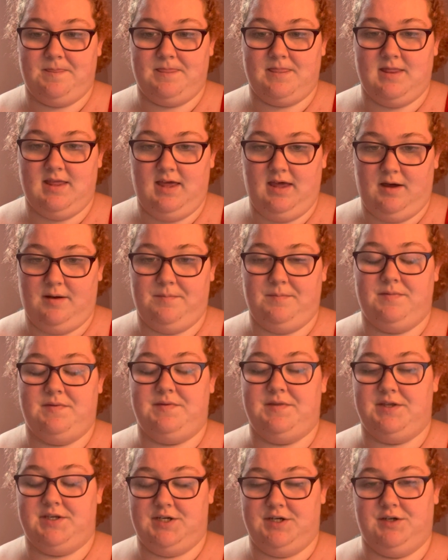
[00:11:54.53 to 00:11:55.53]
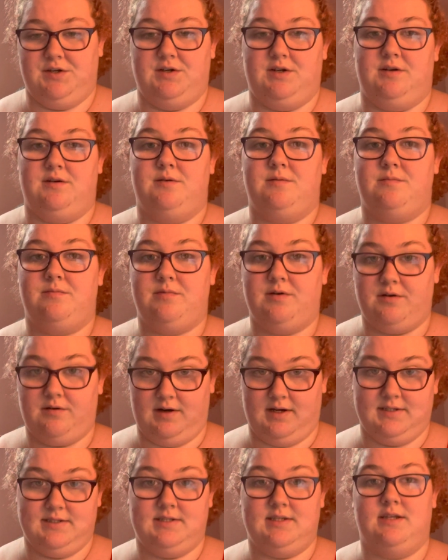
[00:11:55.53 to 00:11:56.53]
help the children
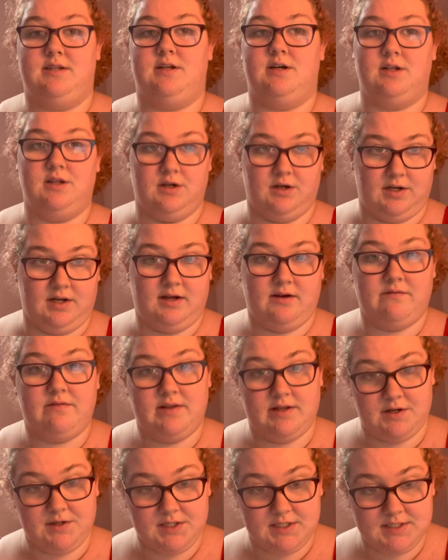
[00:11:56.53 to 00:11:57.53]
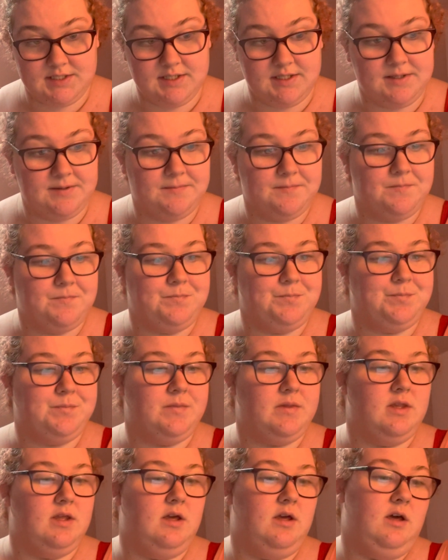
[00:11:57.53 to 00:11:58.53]
progress in their learning of literacy.
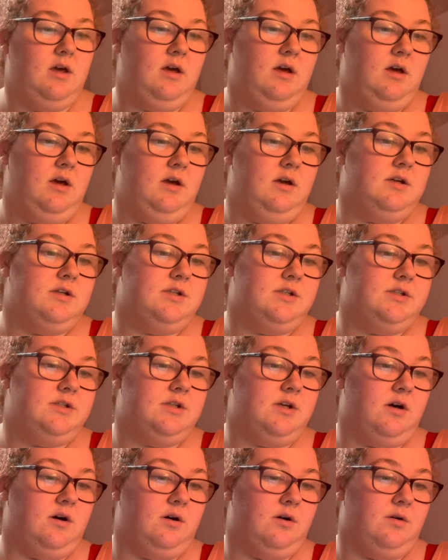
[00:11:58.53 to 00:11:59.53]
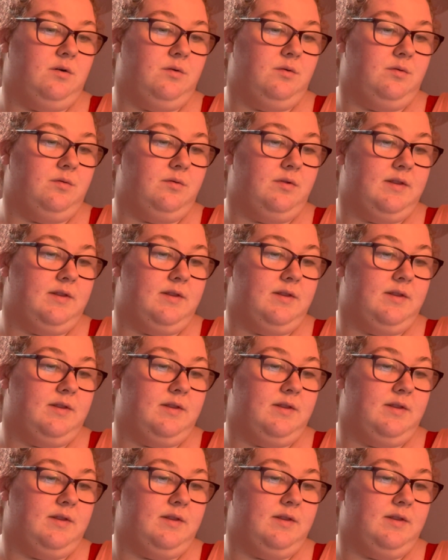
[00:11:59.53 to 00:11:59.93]
So